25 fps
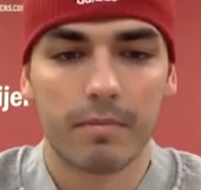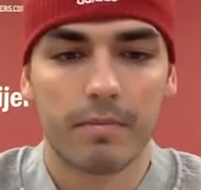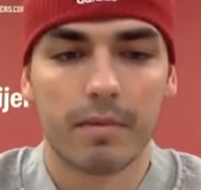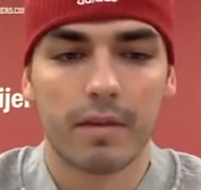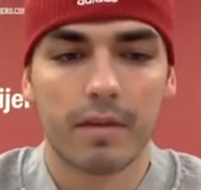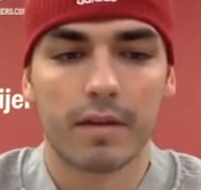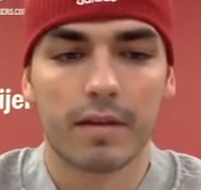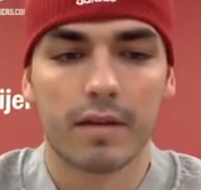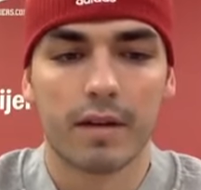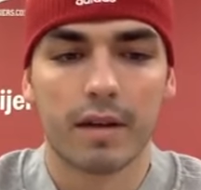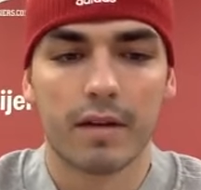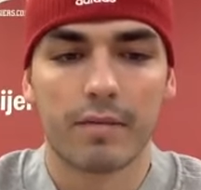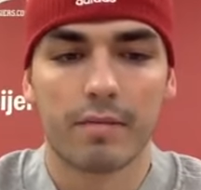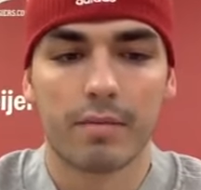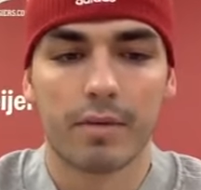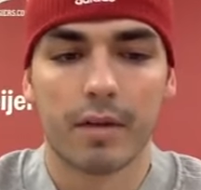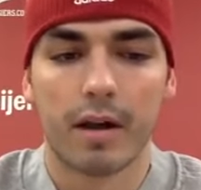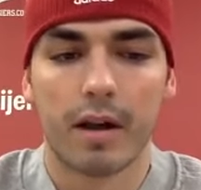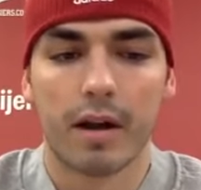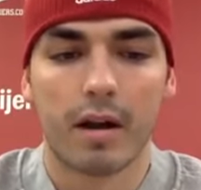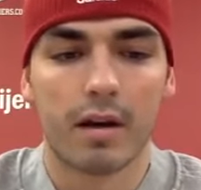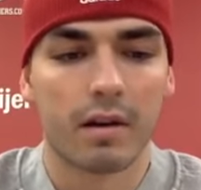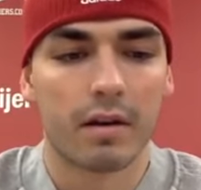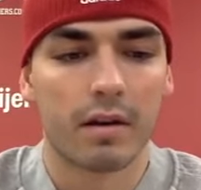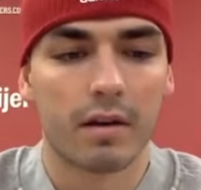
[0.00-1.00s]
be a tough
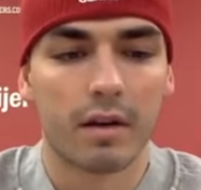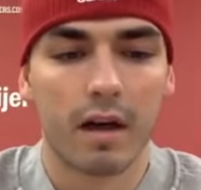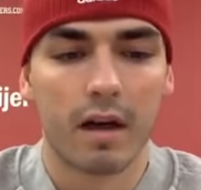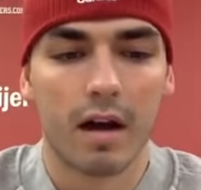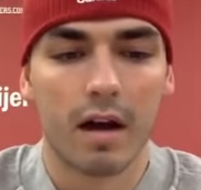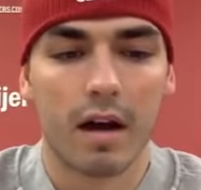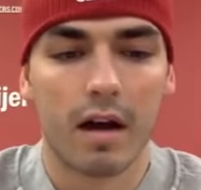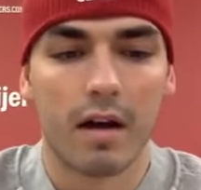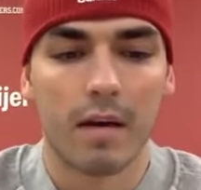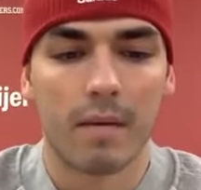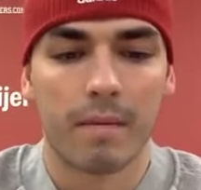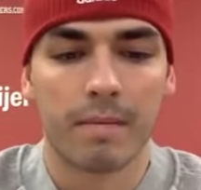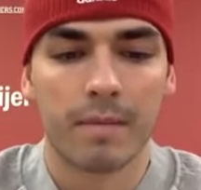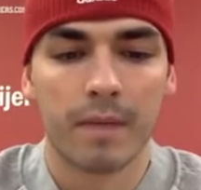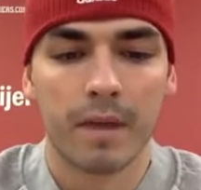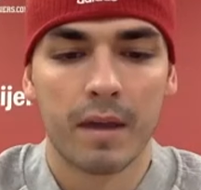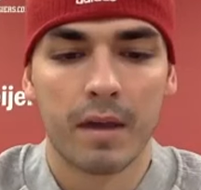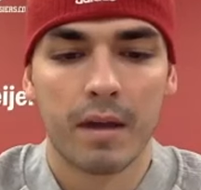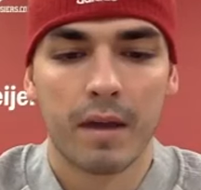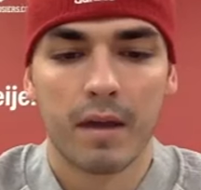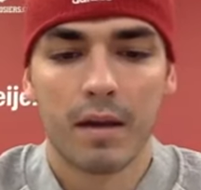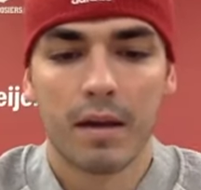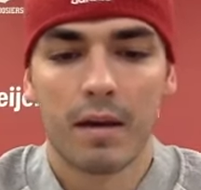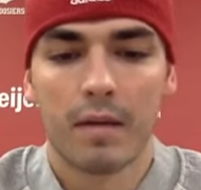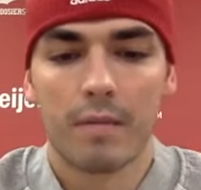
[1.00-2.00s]
player and
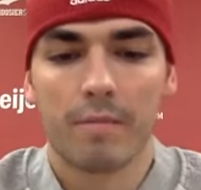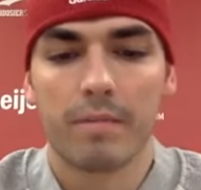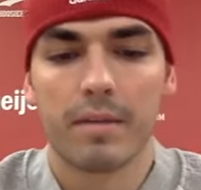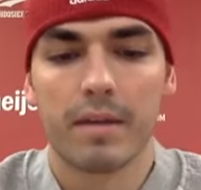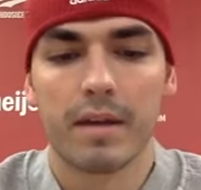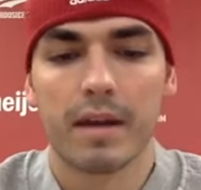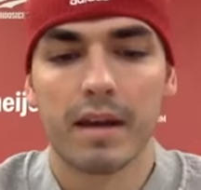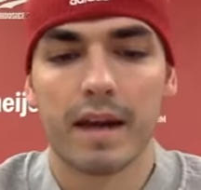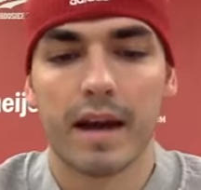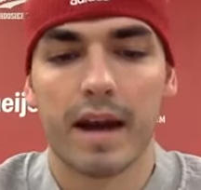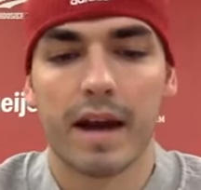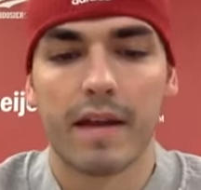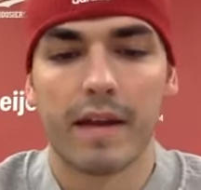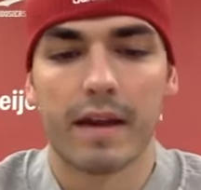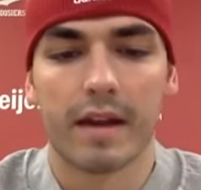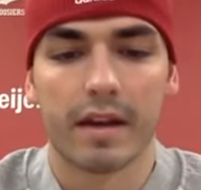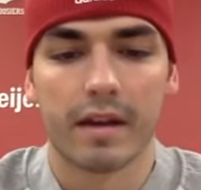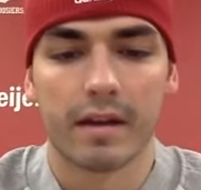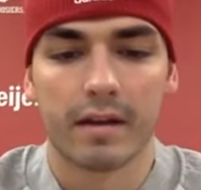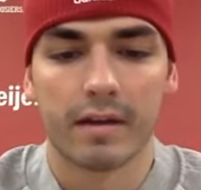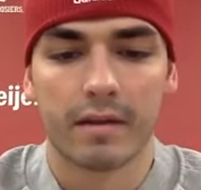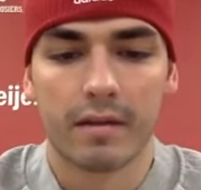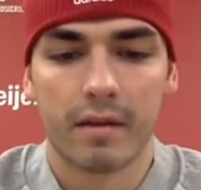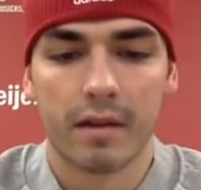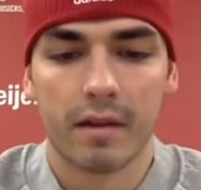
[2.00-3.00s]
be a guy that
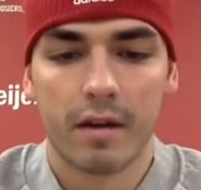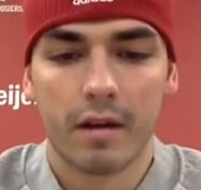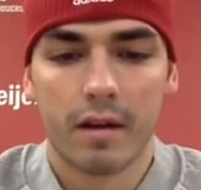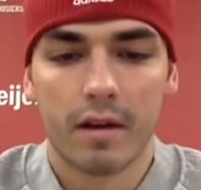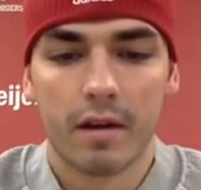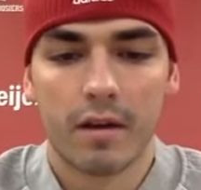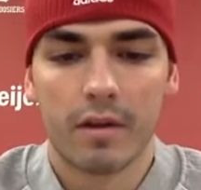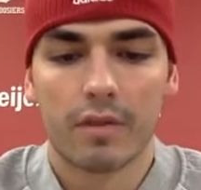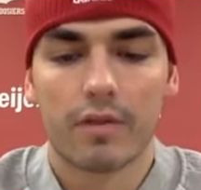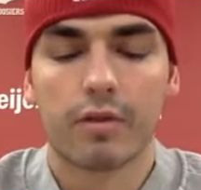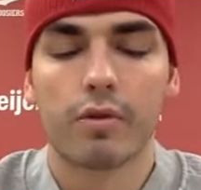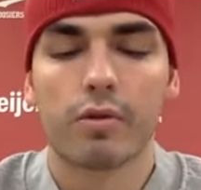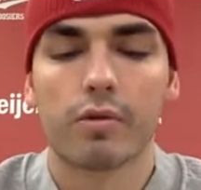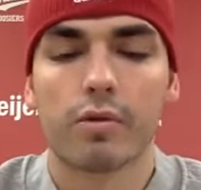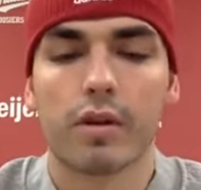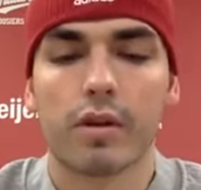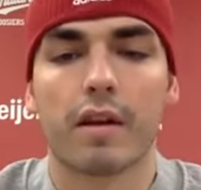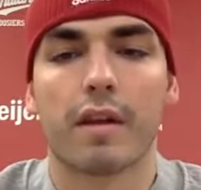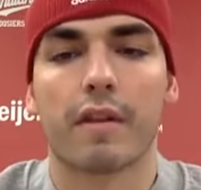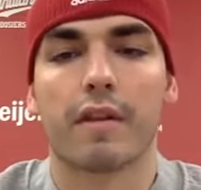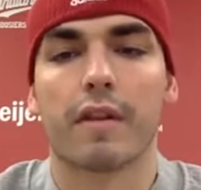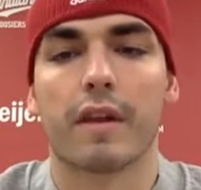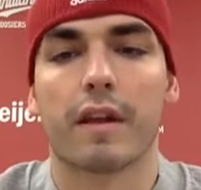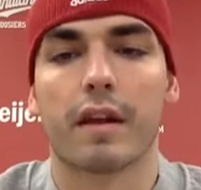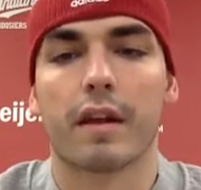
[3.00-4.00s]
can do a
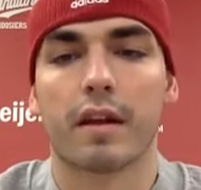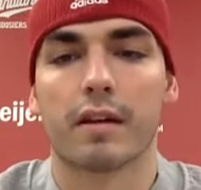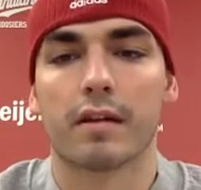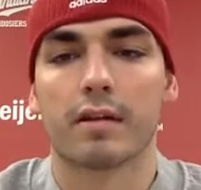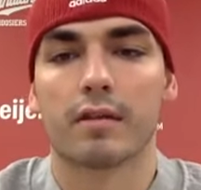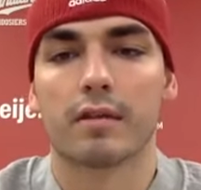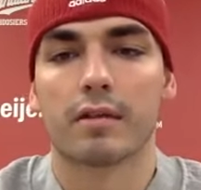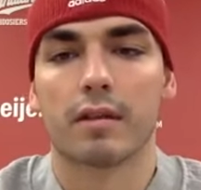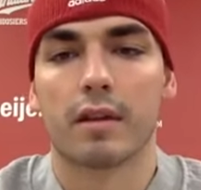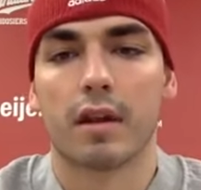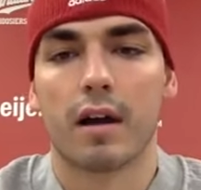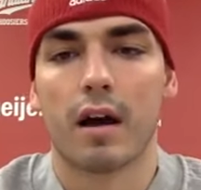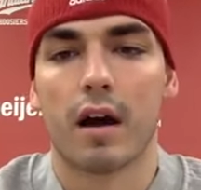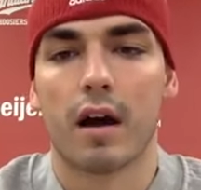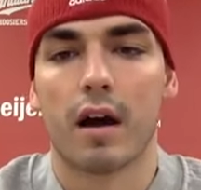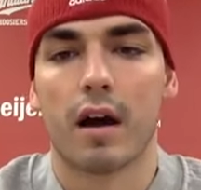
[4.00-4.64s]
lot of things